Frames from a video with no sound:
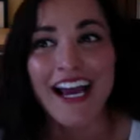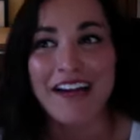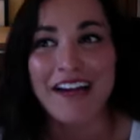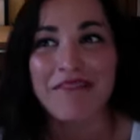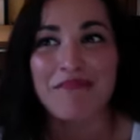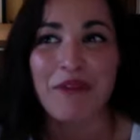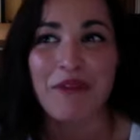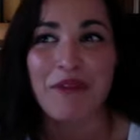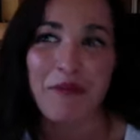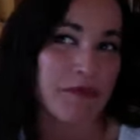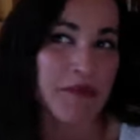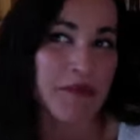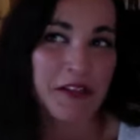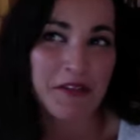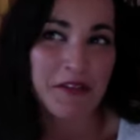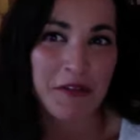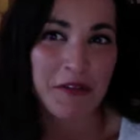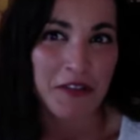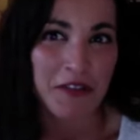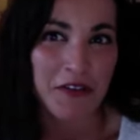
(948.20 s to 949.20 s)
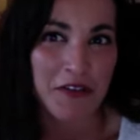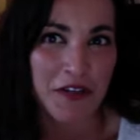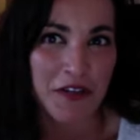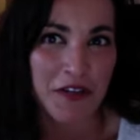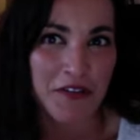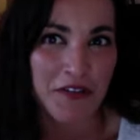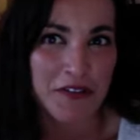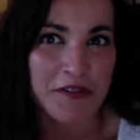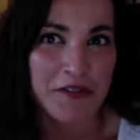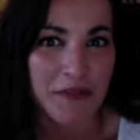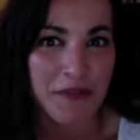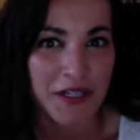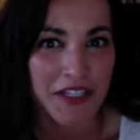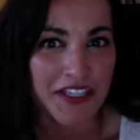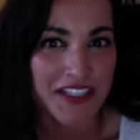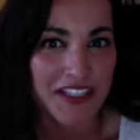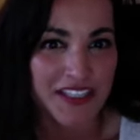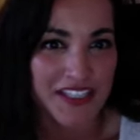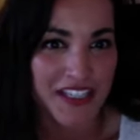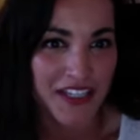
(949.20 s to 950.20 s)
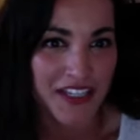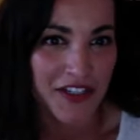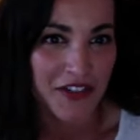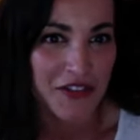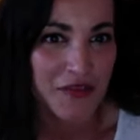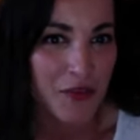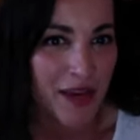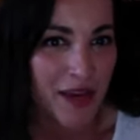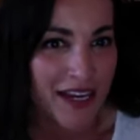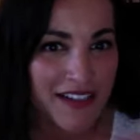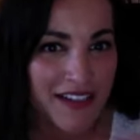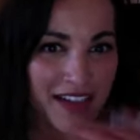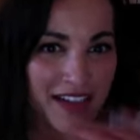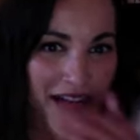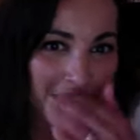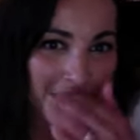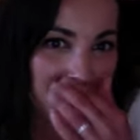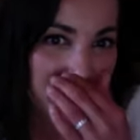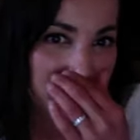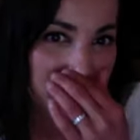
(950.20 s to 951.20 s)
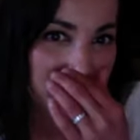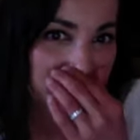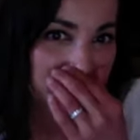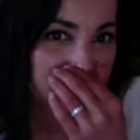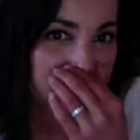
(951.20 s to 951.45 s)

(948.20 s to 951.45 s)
probably makes me a little nervous, but it's in a good way. And